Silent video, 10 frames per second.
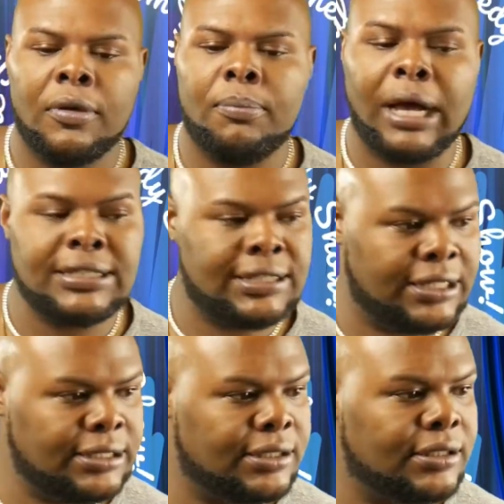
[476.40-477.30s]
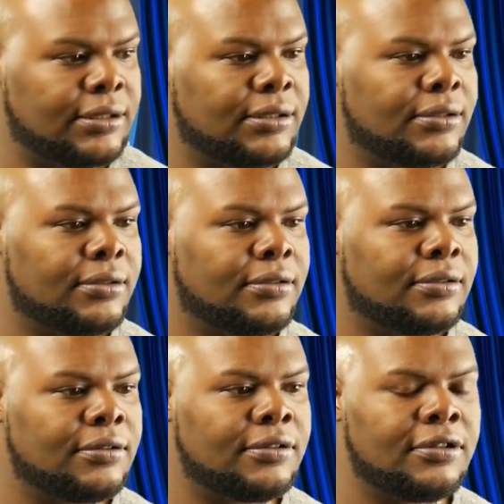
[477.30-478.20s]
my sis,
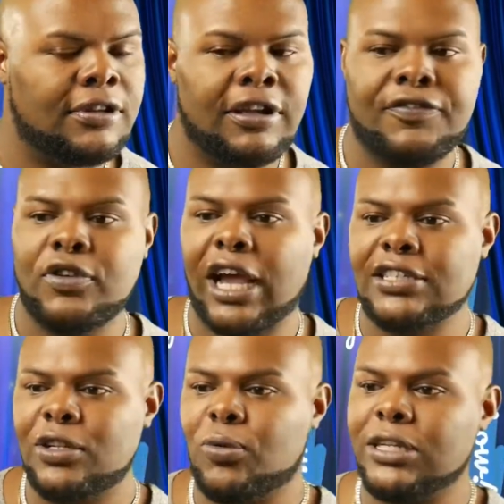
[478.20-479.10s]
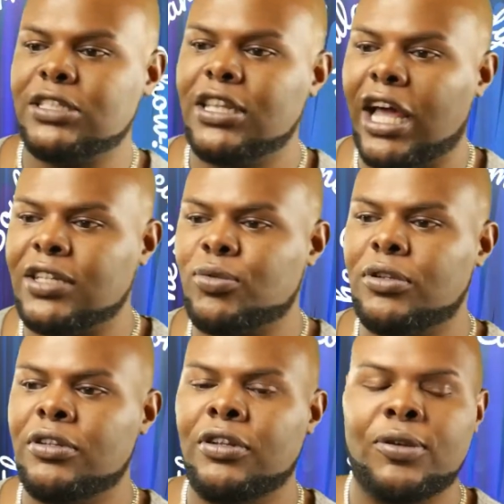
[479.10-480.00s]
if you guys didn't watch the last
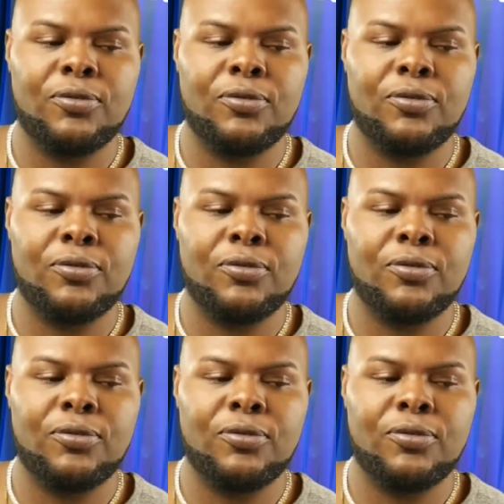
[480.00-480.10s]
one,